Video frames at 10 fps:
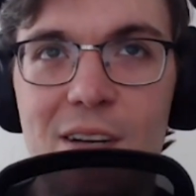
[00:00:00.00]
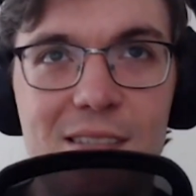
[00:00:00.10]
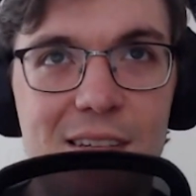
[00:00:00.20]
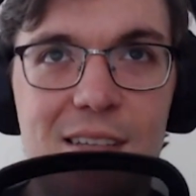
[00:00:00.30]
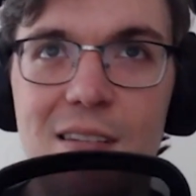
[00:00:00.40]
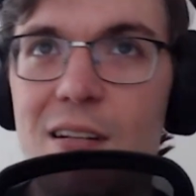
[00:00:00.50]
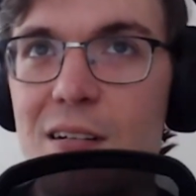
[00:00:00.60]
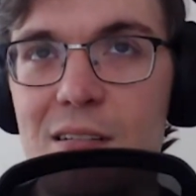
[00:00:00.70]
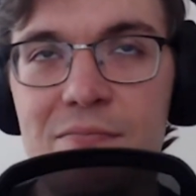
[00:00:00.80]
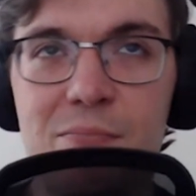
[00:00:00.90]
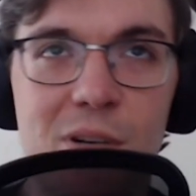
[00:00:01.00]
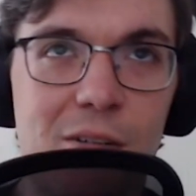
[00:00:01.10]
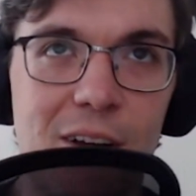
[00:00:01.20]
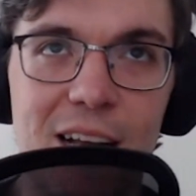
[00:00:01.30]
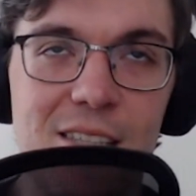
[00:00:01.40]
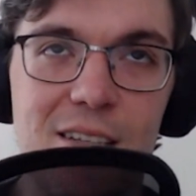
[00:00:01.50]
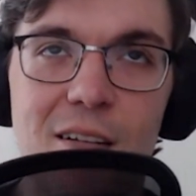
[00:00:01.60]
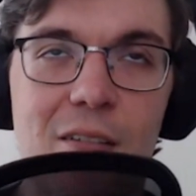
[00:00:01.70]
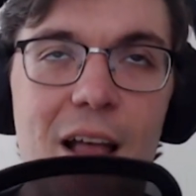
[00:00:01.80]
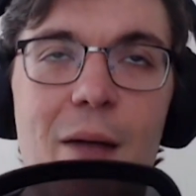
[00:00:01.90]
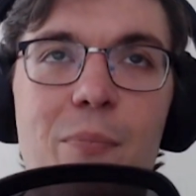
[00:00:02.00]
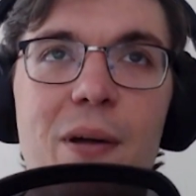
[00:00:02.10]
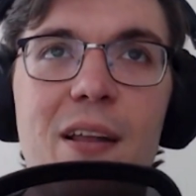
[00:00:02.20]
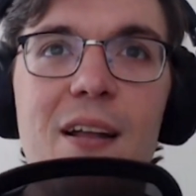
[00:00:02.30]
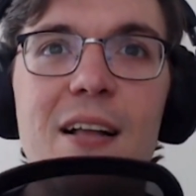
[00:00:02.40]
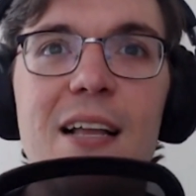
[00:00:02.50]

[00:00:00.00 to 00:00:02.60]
wrestling is all prearranged and all that, but